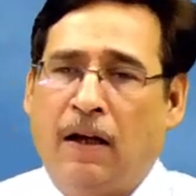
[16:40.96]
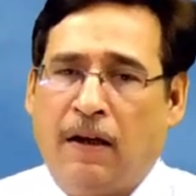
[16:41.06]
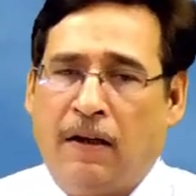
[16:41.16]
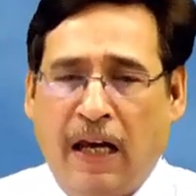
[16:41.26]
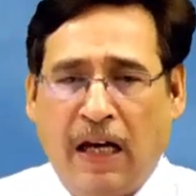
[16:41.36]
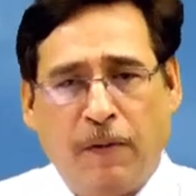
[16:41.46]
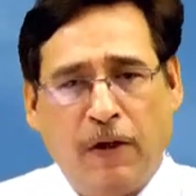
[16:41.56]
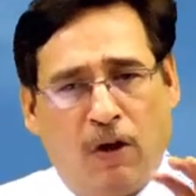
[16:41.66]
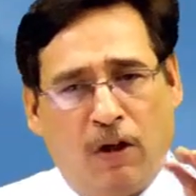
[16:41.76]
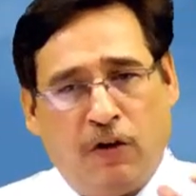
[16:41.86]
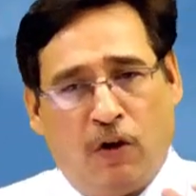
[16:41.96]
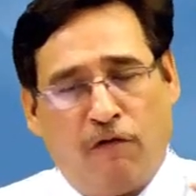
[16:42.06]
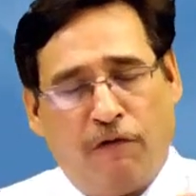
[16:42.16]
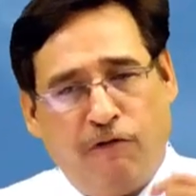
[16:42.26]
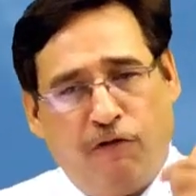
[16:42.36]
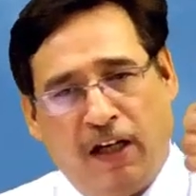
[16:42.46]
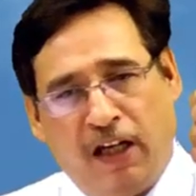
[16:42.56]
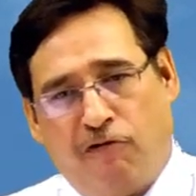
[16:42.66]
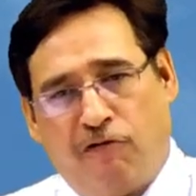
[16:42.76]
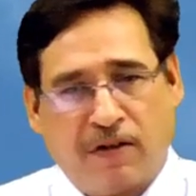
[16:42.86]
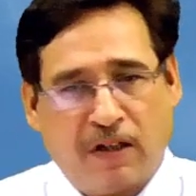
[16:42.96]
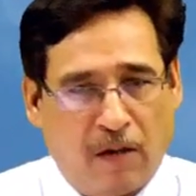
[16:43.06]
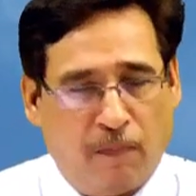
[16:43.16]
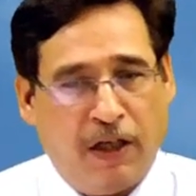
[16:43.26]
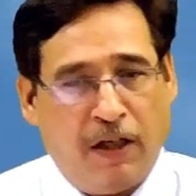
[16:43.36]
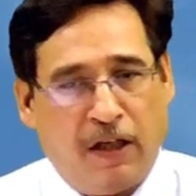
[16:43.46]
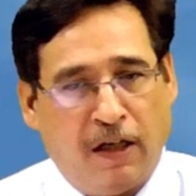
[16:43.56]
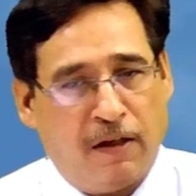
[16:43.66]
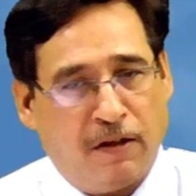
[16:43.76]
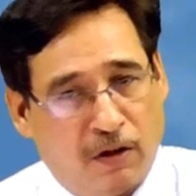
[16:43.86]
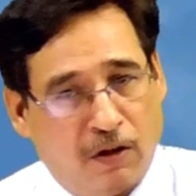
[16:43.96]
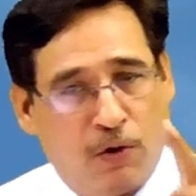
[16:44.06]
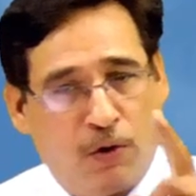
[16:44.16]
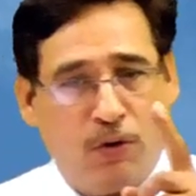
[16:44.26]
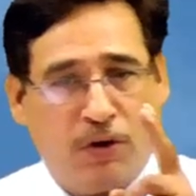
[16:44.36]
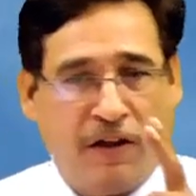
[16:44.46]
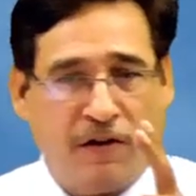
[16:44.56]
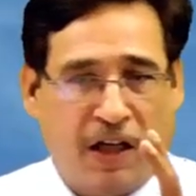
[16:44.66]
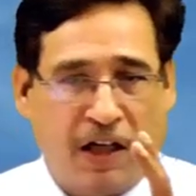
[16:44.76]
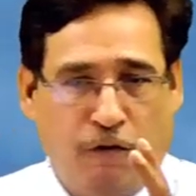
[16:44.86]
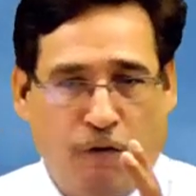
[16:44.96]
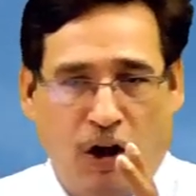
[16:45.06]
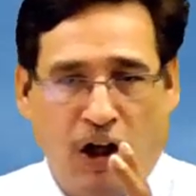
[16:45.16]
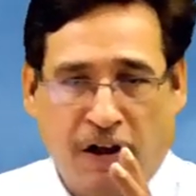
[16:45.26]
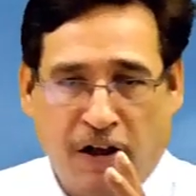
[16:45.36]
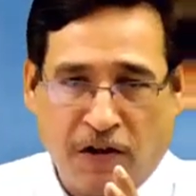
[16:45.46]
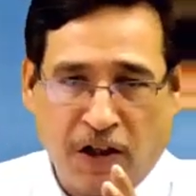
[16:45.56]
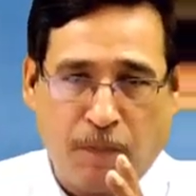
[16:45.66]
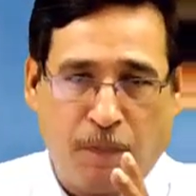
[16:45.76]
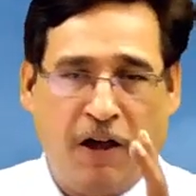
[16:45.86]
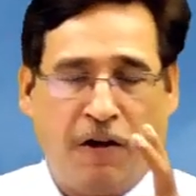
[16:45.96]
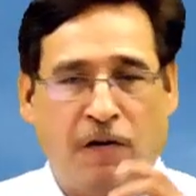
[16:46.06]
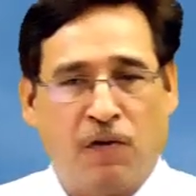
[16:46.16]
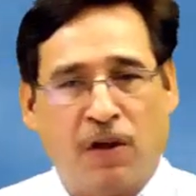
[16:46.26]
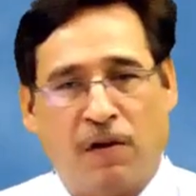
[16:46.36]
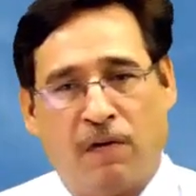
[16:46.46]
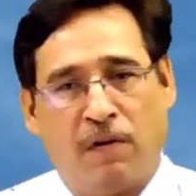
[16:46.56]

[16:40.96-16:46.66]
That means all in all, when we invest our money, two things are involved here, just pay attention.